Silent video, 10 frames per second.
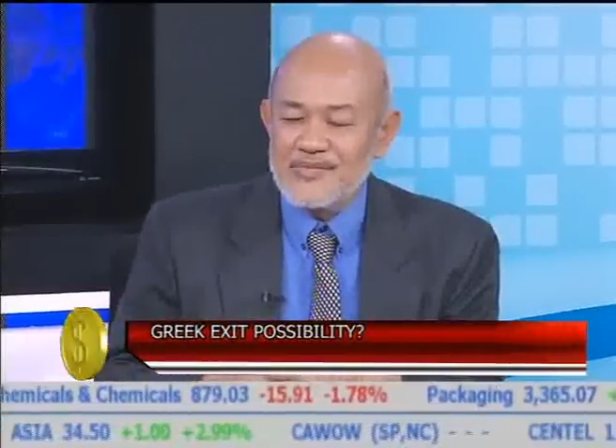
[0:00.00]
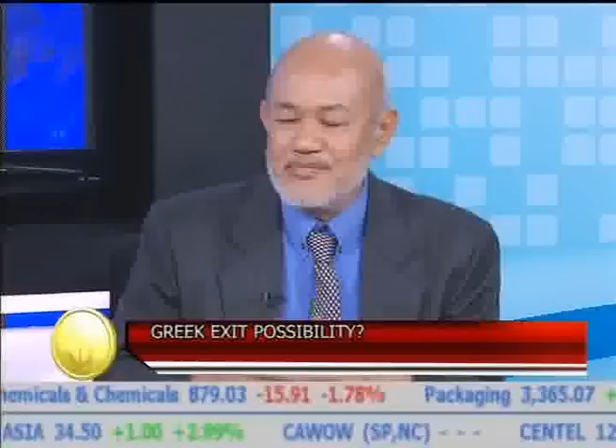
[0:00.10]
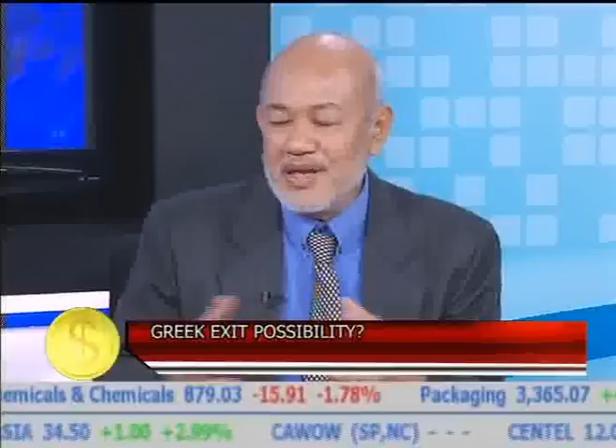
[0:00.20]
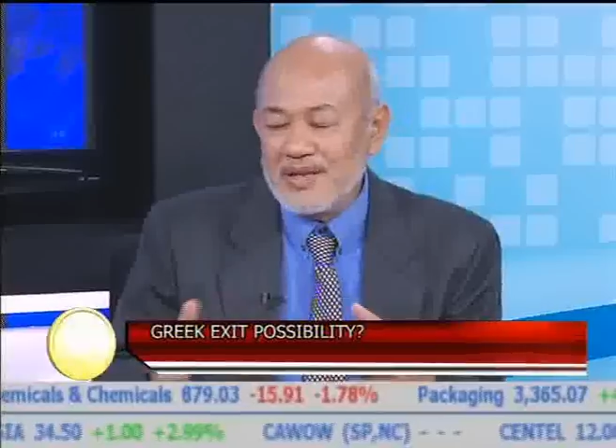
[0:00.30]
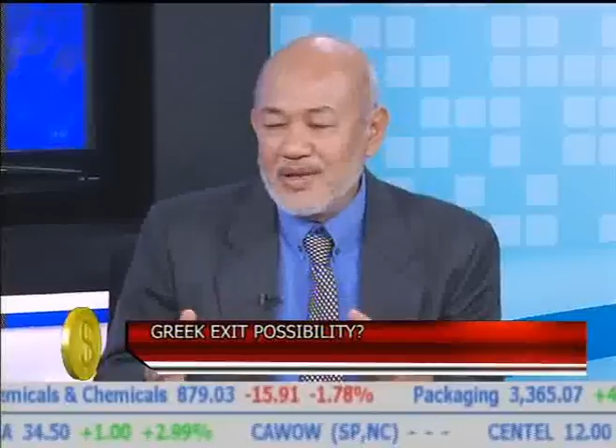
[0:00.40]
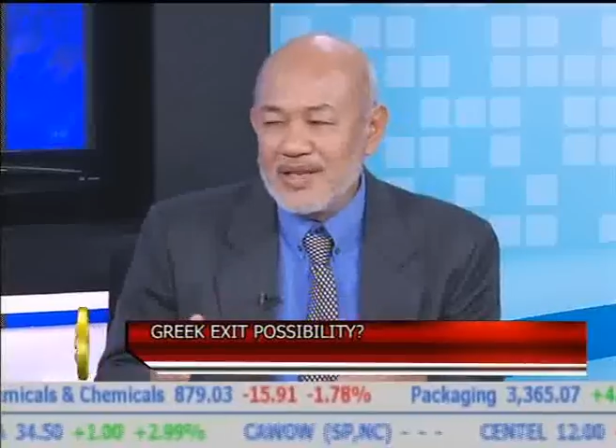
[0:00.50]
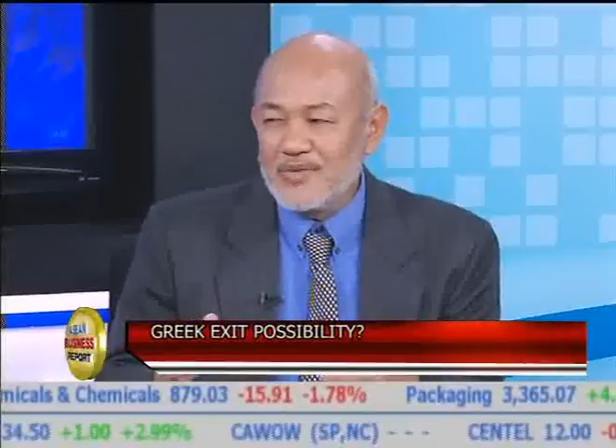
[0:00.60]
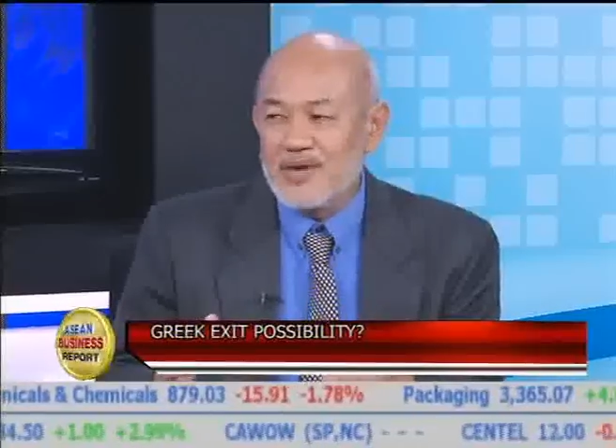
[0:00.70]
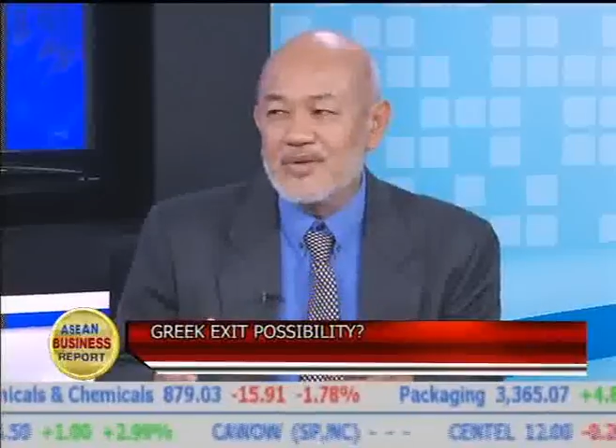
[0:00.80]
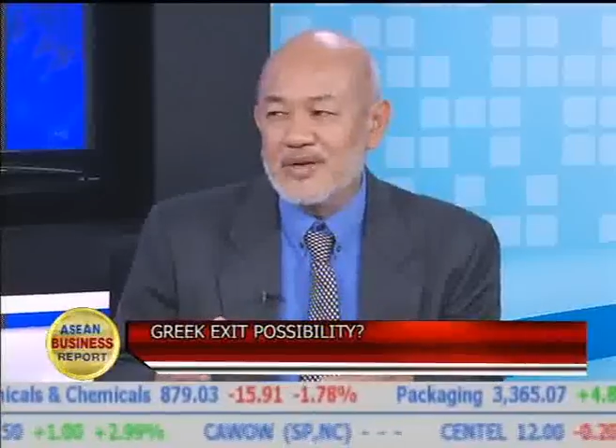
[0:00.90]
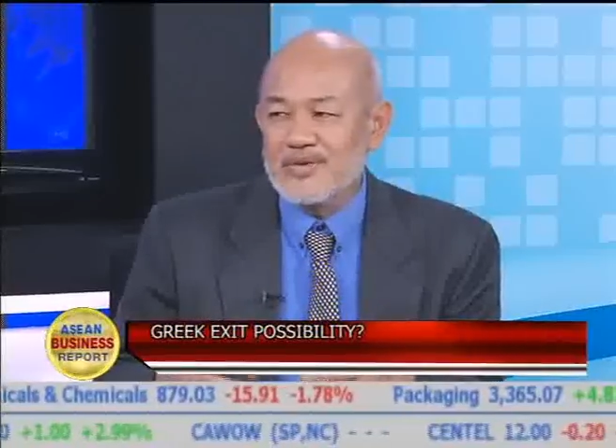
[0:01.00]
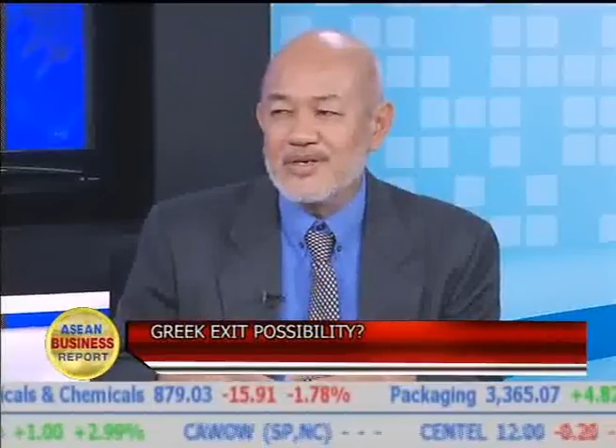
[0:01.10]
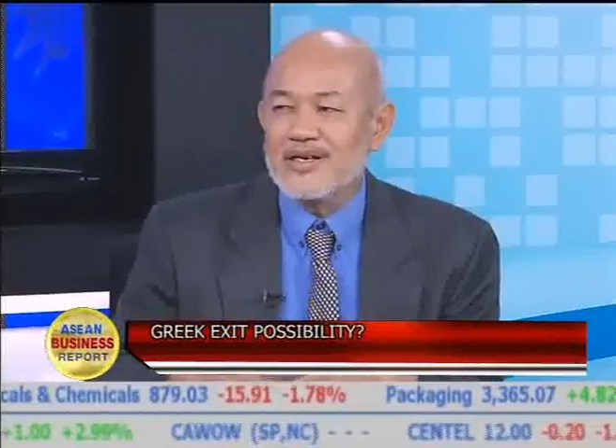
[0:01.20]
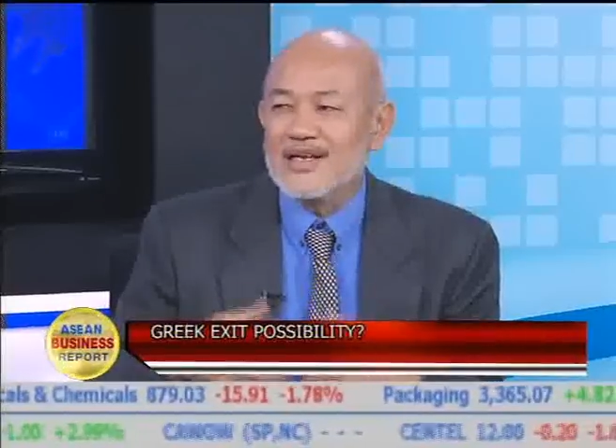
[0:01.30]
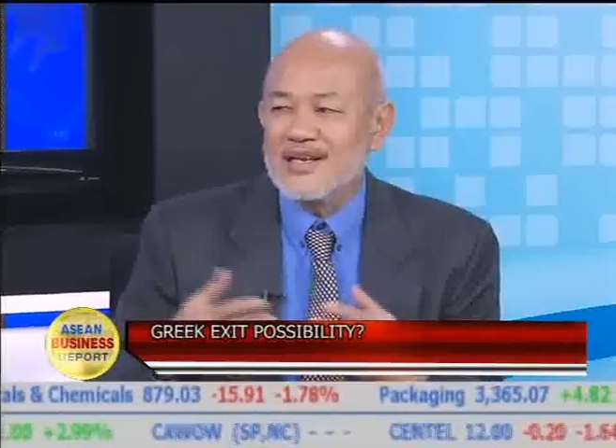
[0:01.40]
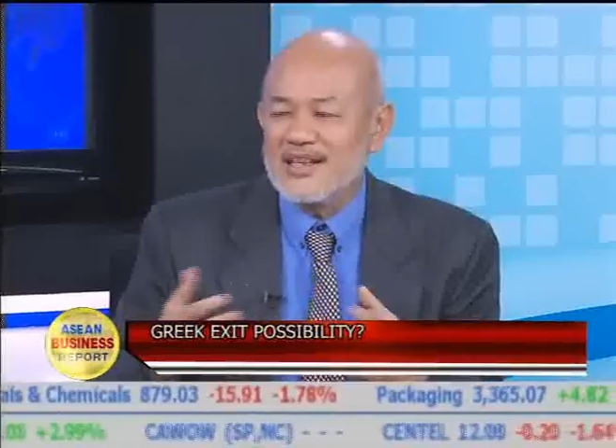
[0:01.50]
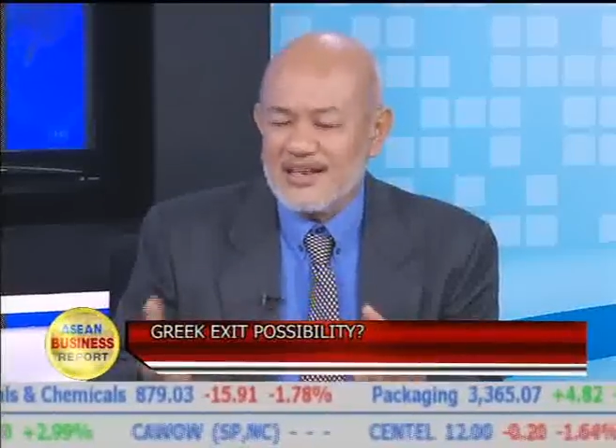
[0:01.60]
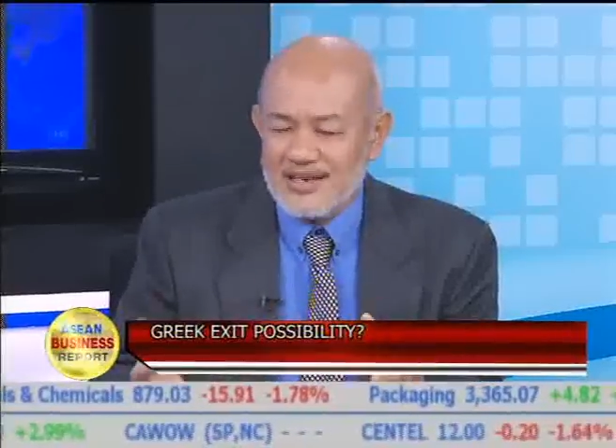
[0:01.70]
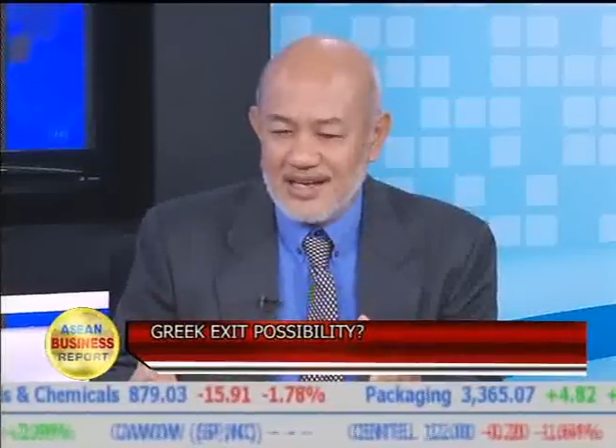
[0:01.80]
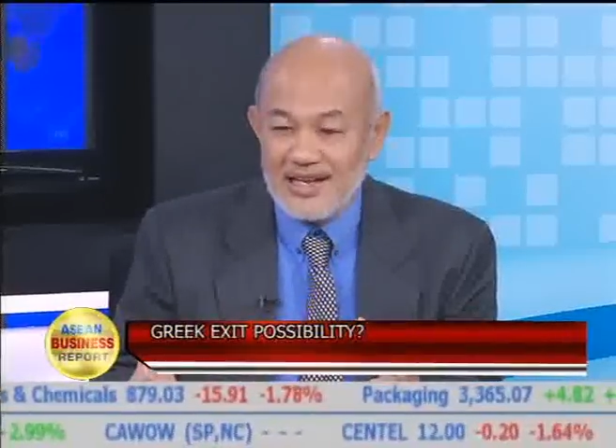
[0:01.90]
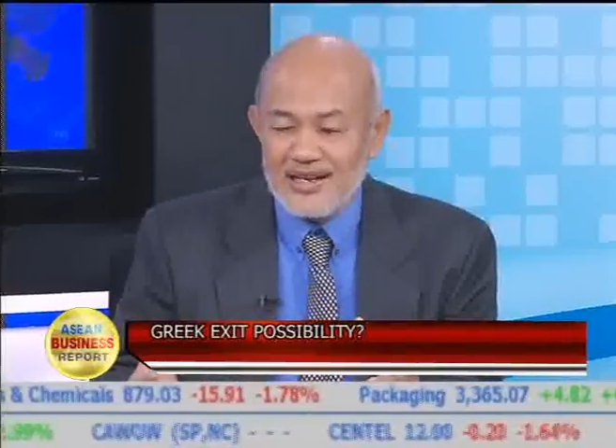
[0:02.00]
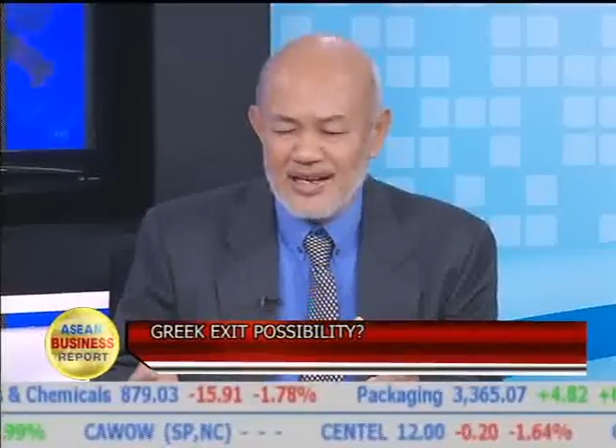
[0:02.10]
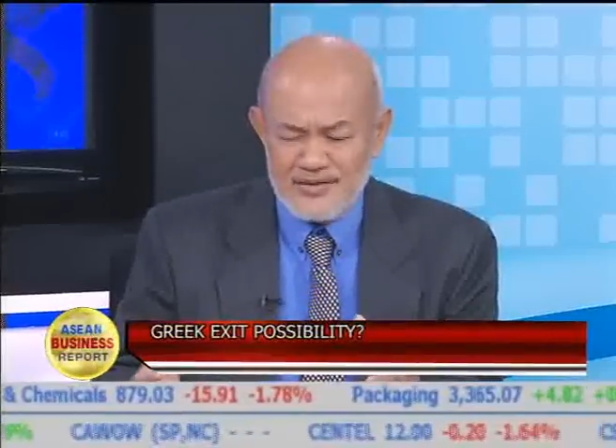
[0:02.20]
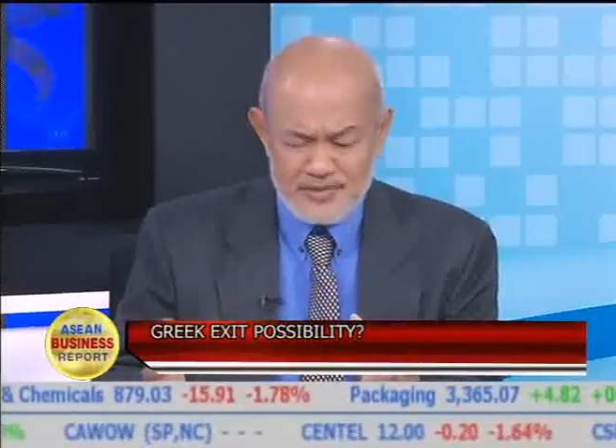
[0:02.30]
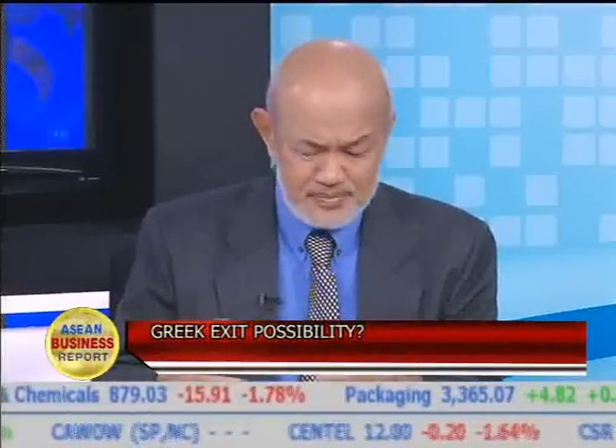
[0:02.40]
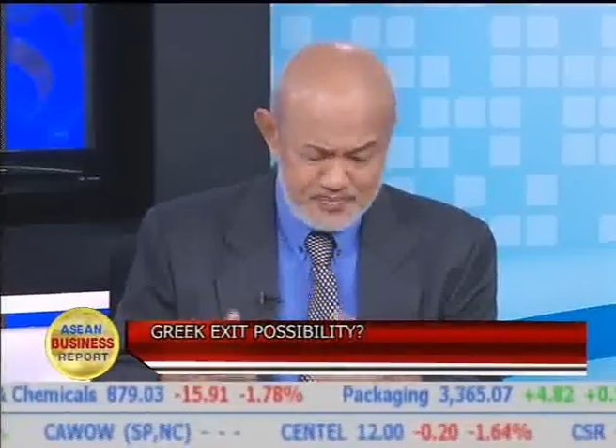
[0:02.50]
many, many more people in their daily lives,